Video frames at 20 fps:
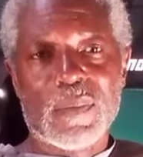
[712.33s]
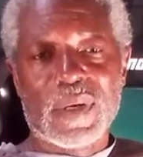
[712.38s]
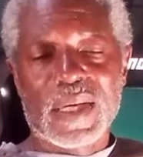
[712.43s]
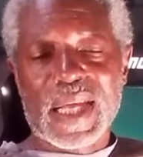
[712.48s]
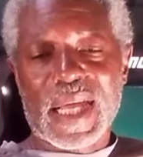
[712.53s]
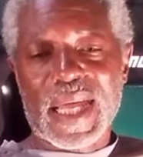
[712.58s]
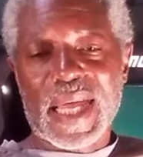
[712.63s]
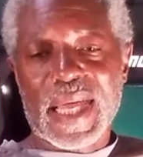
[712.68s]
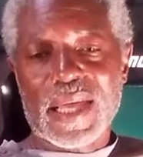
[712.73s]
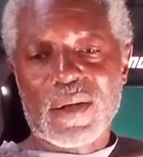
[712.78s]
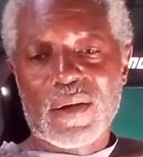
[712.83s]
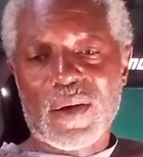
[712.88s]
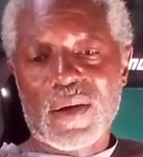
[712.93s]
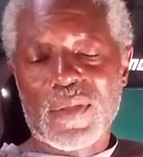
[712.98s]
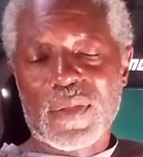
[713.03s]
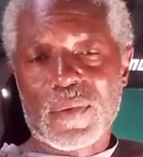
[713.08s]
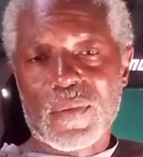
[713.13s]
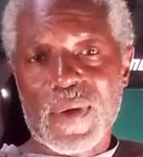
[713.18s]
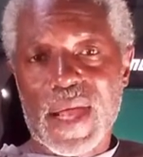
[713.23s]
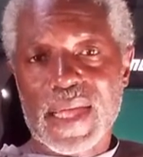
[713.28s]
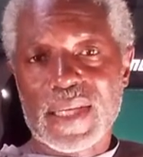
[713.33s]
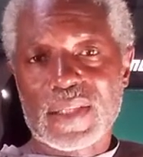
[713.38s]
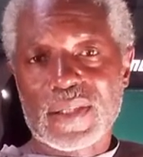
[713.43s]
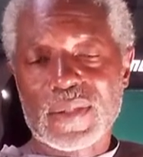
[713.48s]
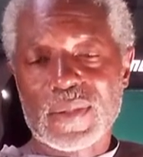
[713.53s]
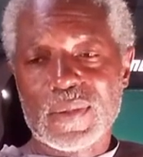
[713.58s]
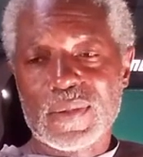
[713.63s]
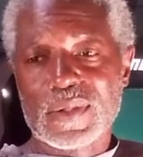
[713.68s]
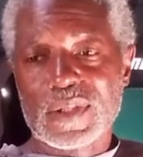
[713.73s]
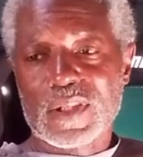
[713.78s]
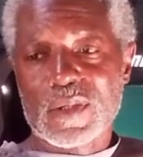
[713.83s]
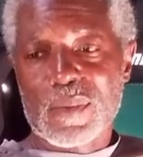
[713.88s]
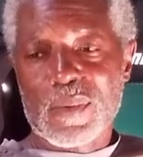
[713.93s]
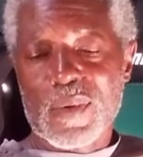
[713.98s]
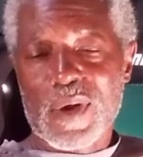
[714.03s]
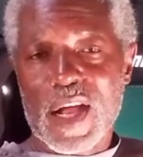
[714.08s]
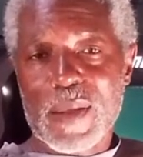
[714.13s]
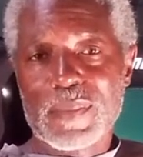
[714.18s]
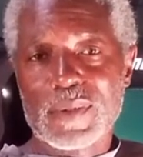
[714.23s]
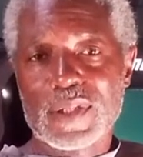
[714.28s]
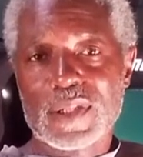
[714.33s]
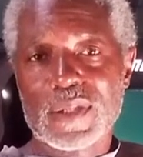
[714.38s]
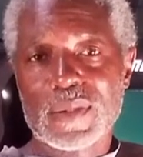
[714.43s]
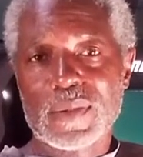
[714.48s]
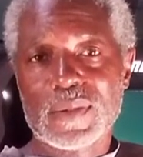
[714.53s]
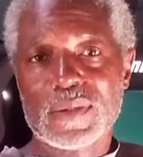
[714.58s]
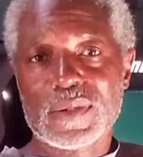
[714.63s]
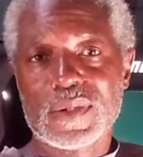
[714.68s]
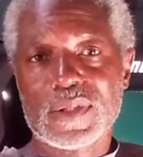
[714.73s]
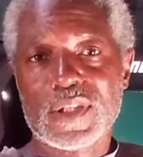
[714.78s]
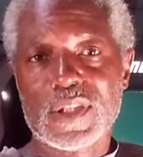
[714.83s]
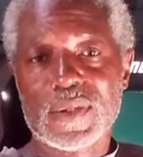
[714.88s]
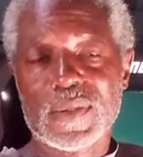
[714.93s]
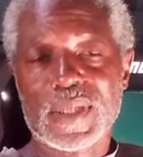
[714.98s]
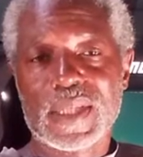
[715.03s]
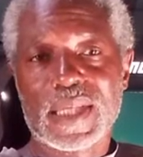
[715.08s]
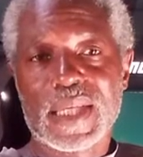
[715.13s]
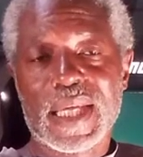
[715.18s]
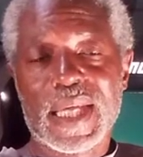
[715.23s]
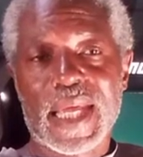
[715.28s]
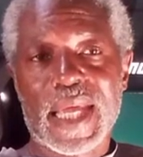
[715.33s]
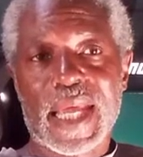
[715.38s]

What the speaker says: But I had all the right tools and the proper tools to do it.